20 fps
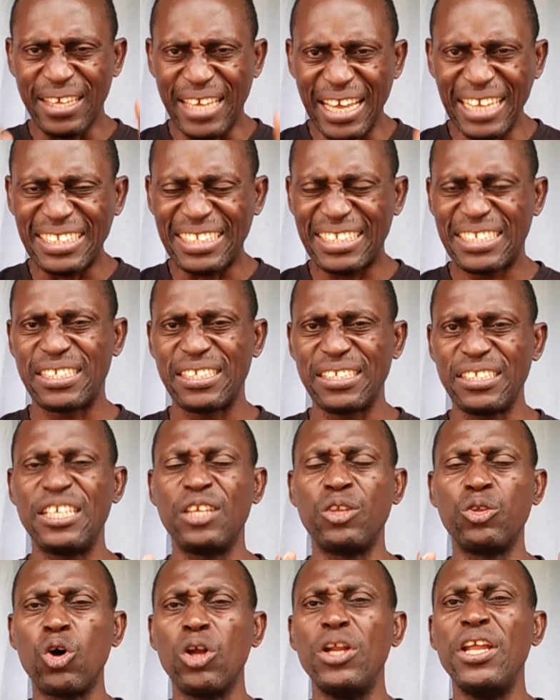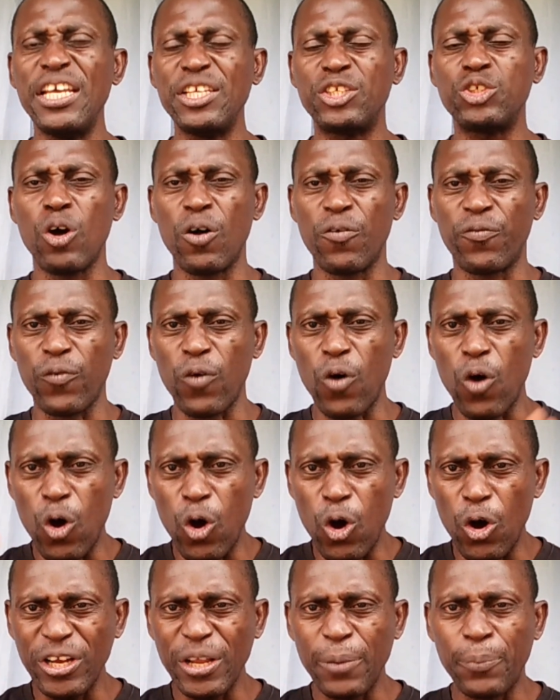Get the knowledge of
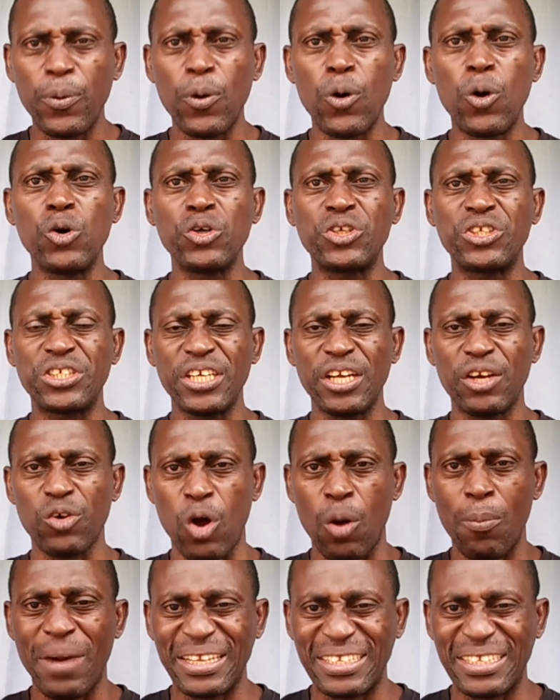all the poultry raw